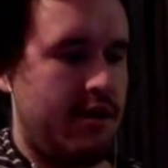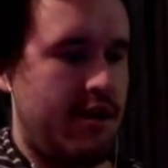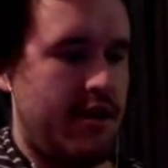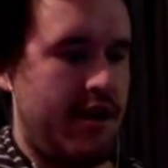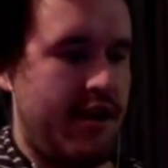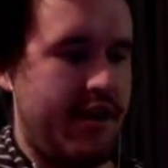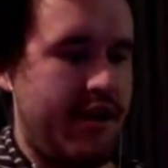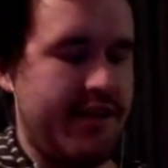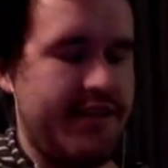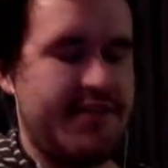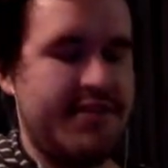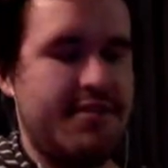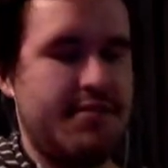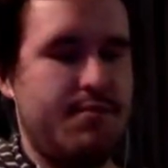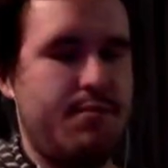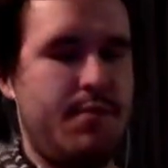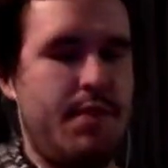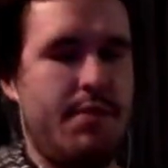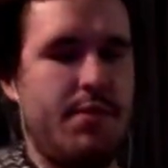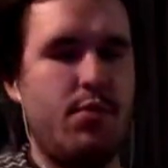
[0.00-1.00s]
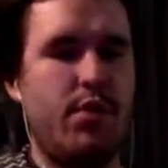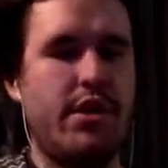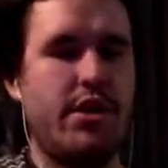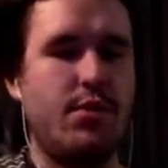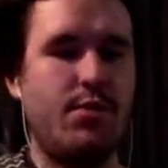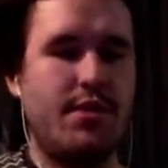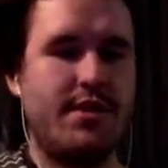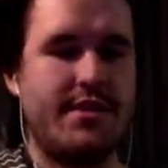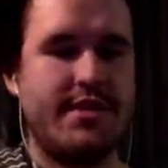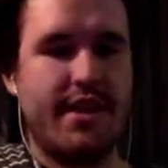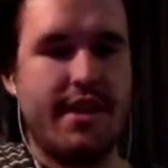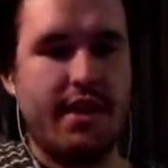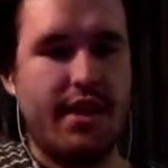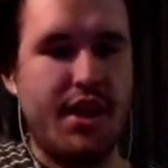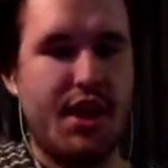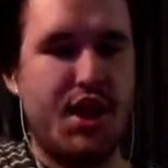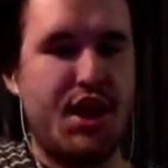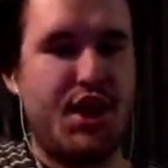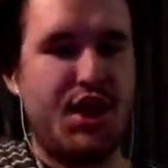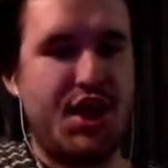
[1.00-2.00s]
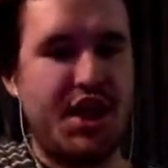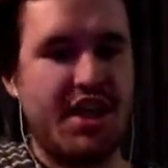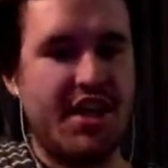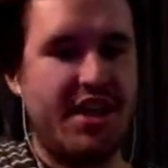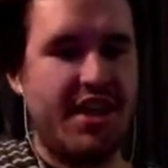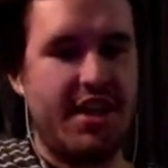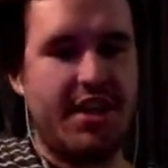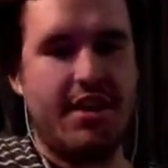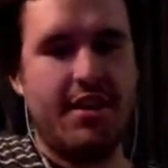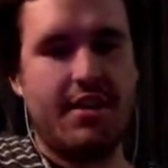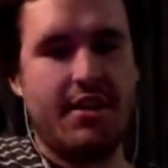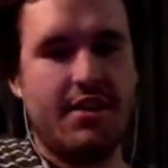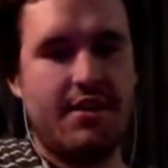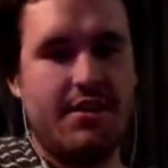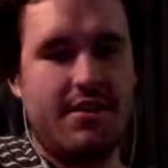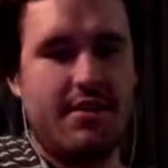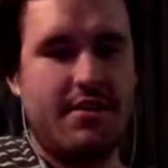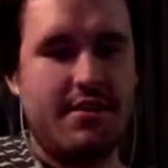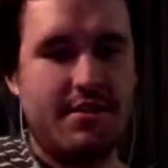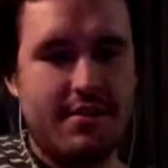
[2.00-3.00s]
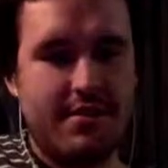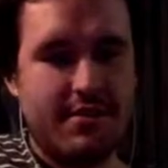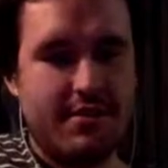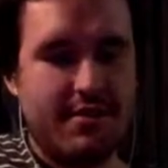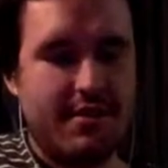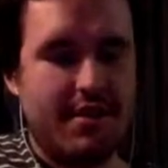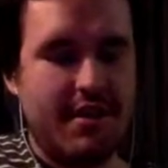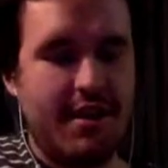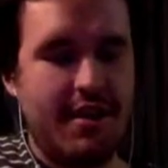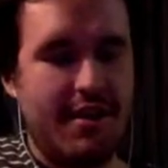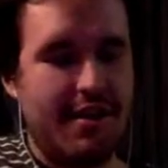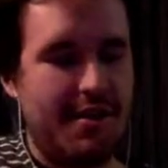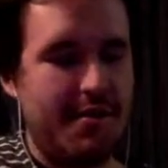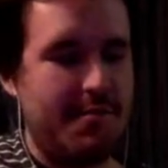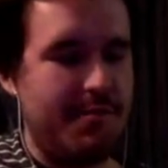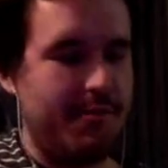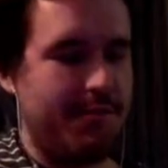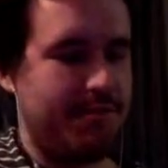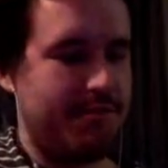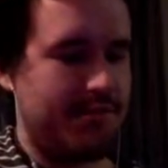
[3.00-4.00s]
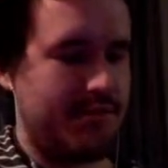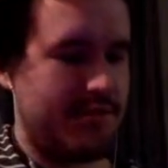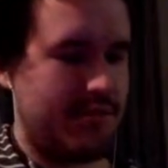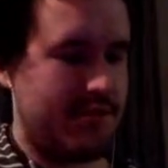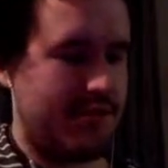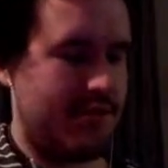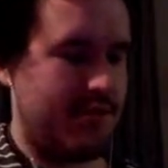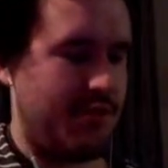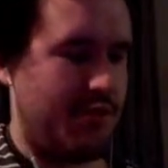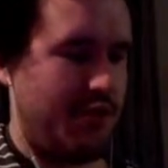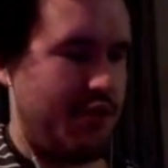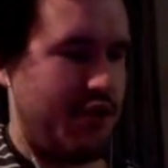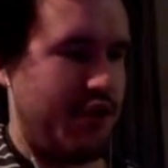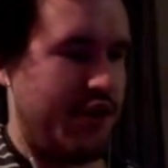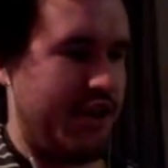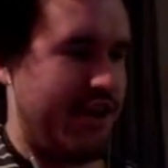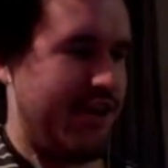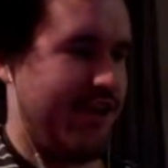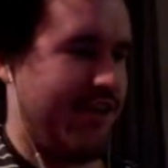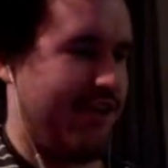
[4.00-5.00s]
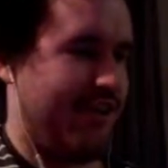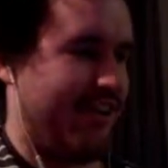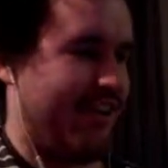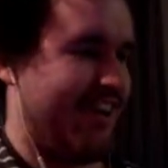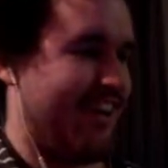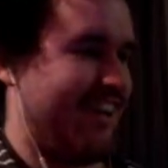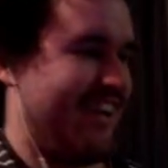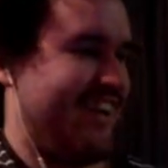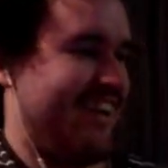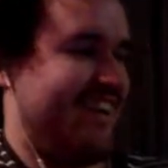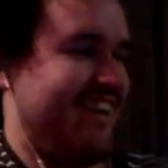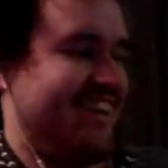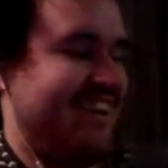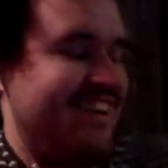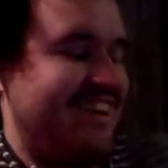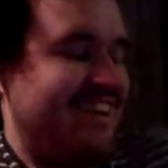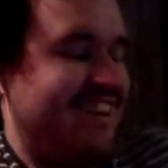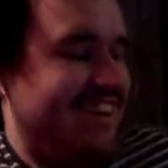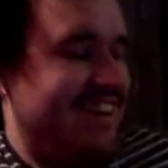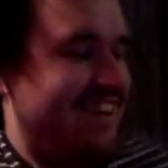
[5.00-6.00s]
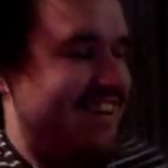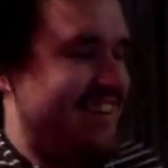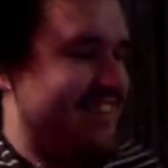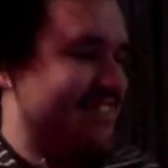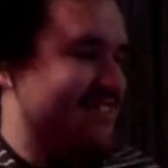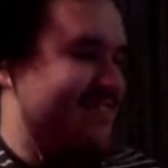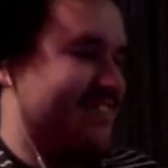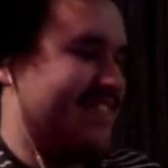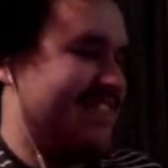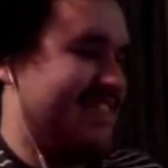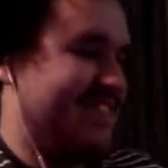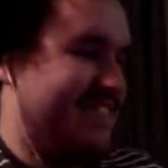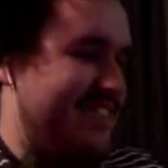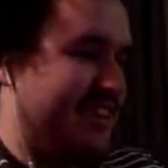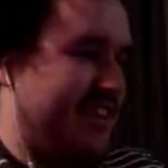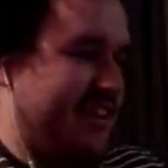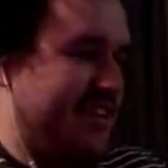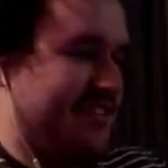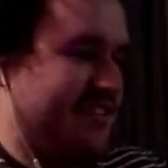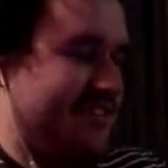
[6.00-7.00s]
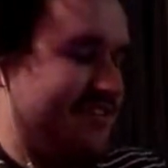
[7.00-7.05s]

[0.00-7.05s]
I guess maybe what you would say like thinking, or thinker, um, like